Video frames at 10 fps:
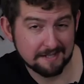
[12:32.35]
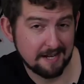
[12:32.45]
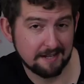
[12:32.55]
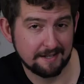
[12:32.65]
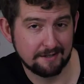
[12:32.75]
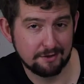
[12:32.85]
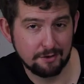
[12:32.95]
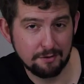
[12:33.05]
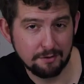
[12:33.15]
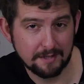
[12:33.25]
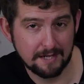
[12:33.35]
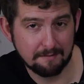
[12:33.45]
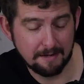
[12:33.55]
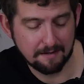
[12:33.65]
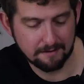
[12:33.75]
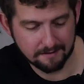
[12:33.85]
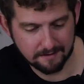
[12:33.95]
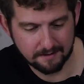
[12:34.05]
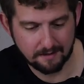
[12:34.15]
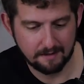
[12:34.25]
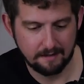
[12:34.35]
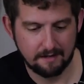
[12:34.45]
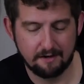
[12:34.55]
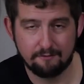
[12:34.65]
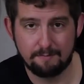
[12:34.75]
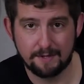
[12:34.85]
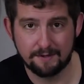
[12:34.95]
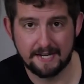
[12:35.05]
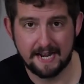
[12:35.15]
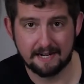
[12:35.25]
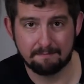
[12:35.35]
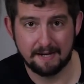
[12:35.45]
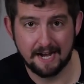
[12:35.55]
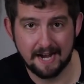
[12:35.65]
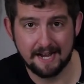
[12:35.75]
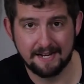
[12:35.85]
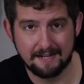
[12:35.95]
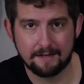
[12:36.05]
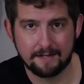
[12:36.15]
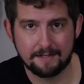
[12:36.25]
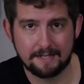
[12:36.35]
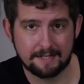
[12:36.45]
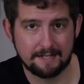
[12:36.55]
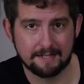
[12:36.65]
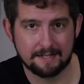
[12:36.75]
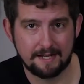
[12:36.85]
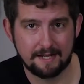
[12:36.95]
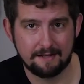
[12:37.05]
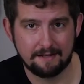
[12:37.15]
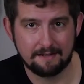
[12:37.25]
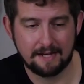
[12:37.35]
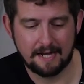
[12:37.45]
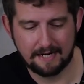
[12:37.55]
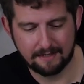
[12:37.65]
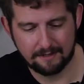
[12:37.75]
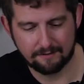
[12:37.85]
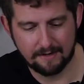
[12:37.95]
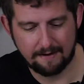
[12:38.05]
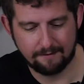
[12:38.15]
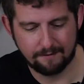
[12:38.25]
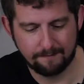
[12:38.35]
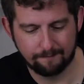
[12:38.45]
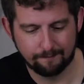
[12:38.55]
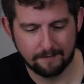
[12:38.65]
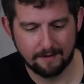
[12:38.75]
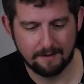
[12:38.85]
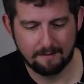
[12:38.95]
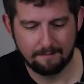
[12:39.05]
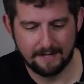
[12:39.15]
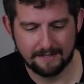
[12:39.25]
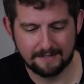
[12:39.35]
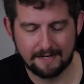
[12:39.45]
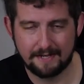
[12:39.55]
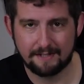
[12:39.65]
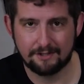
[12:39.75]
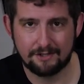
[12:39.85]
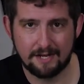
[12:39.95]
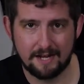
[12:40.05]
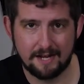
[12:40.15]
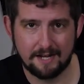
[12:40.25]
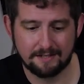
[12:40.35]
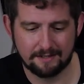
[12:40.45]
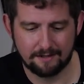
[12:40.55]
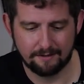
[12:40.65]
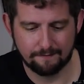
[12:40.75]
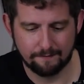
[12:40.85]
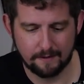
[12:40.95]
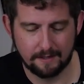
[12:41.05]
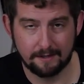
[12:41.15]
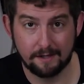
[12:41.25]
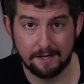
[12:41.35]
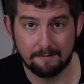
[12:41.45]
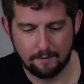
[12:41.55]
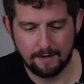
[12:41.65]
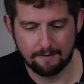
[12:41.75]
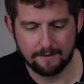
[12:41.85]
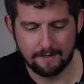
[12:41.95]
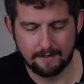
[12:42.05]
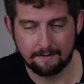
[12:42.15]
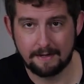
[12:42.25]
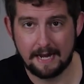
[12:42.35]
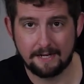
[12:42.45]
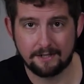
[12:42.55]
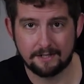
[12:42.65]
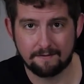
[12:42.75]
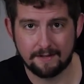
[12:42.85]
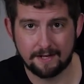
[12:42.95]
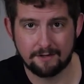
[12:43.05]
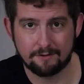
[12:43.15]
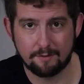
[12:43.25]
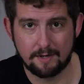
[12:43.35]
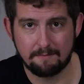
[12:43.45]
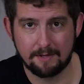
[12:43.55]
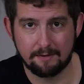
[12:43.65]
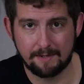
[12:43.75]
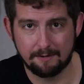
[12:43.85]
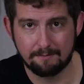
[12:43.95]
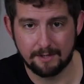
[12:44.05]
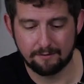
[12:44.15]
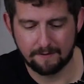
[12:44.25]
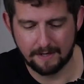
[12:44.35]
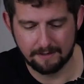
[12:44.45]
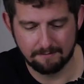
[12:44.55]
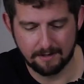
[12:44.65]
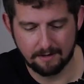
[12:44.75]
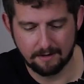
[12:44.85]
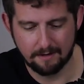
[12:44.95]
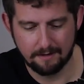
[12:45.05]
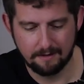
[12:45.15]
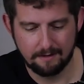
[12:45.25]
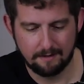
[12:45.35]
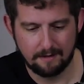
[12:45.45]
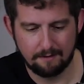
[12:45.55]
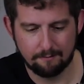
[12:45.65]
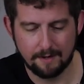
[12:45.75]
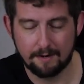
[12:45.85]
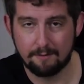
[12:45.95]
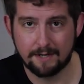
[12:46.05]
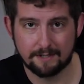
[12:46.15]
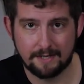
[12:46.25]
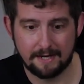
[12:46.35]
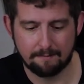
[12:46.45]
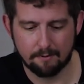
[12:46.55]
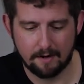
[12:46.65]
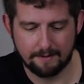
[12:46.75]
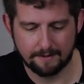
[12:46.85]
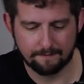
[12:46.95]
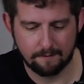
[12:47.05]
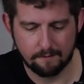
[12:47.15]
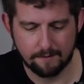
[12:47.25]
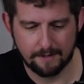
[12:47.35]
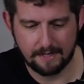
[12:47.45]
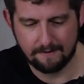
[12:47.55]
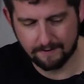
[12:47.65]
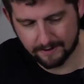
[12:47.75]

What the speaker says: a solid 2 centimeters of build tack behind the distance that the hot end can travel, but it's sitting just on the front lip where the edges of the 120 millimeter build volume are. I really wish they had brought this forward. Even